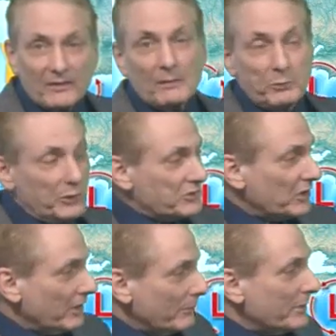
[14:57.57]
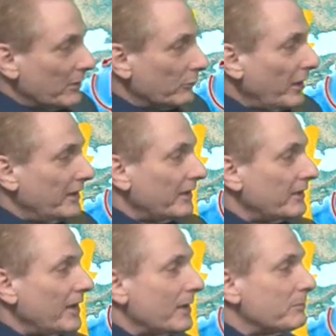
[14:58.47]
British Columbia right on
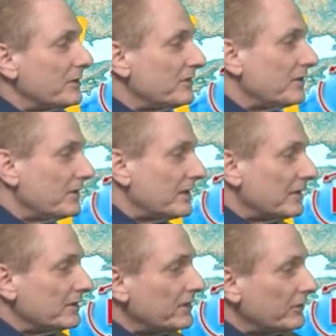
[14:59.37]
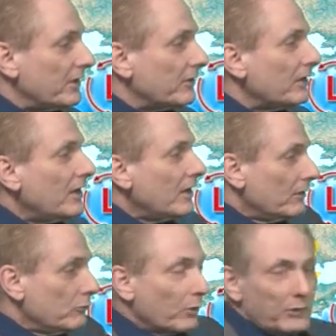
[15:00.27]
up into the interior,
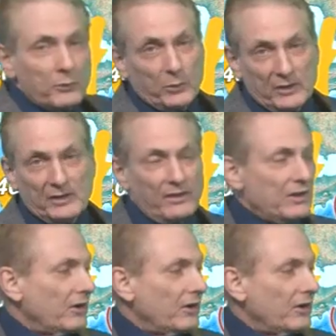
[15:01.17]
northward into the